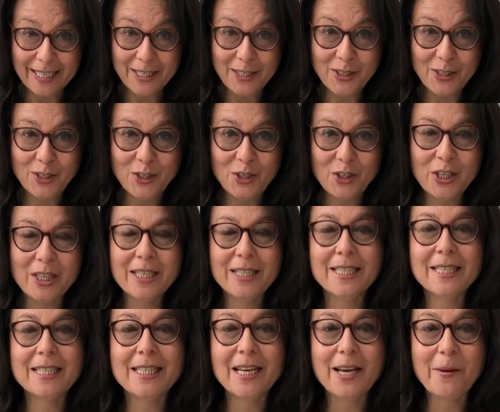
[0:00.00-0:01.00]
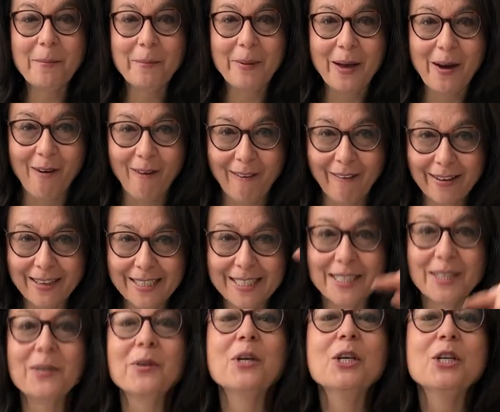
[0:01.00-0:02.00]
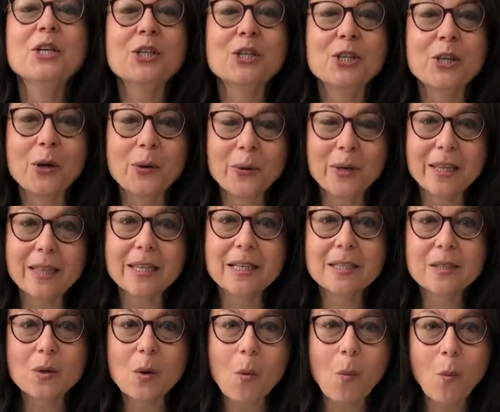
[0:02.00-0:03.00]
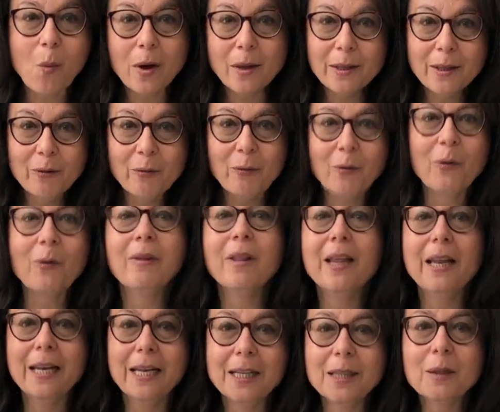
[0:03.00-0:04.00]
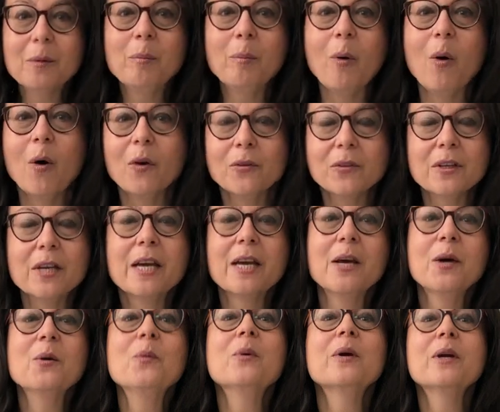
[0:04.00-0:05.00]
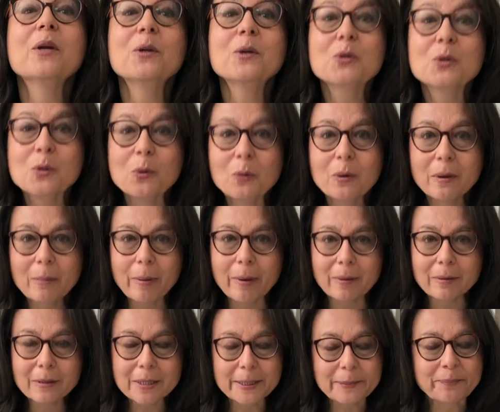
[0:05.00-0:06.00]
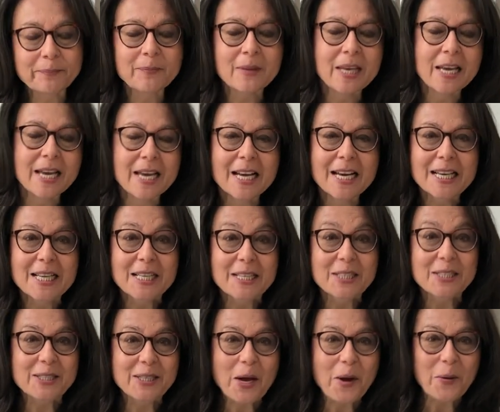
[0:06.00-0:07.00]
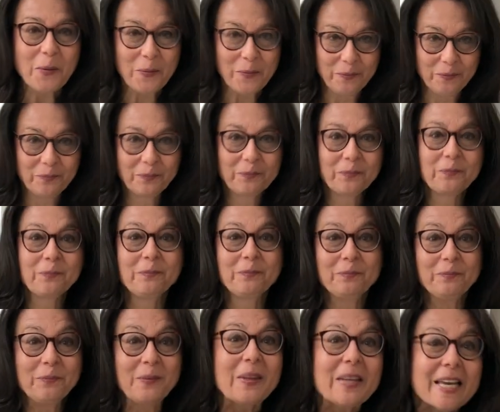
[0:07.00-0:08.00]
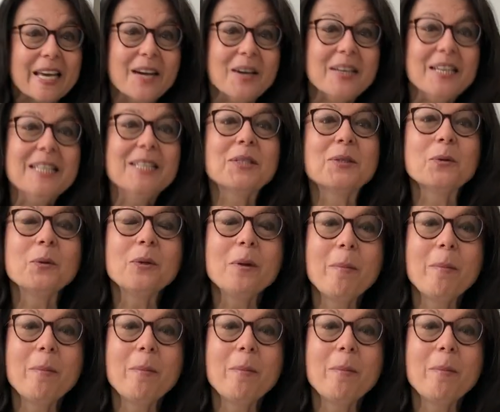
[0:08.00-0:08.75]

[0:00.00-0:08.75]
is just behind you, showing this wonderful little pot we're going to talk about. So, it's all